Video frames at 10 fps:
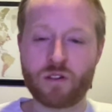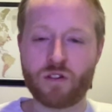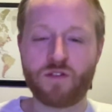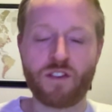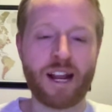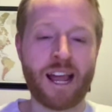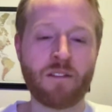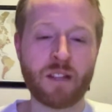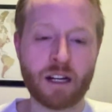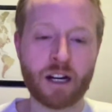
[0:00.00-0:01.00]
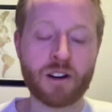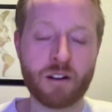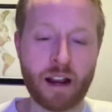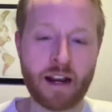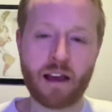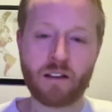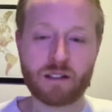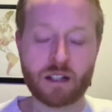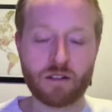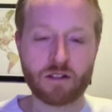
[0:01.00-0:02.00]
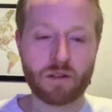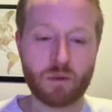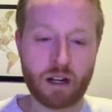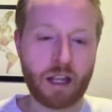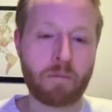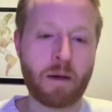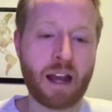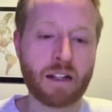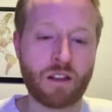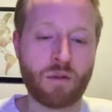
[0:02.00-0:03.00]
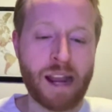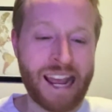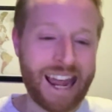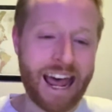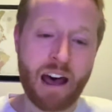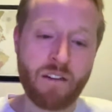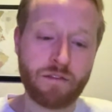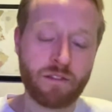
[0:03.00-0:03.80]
Juice very heavily to under right now. / looks like we're going to get back to 3.5.